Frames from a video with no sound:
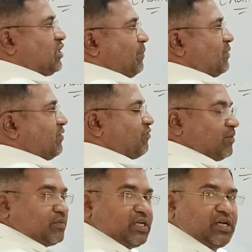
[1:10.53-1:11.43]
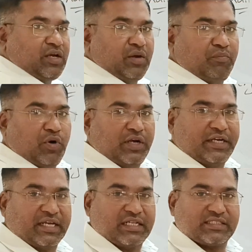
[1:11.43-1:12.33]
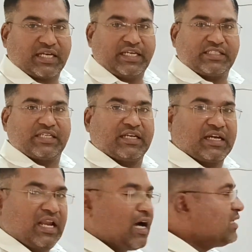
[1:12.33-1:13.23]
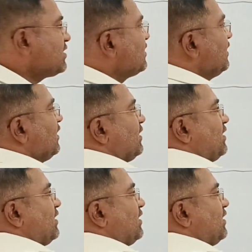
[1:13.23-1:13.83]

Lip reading: chapter from the political science class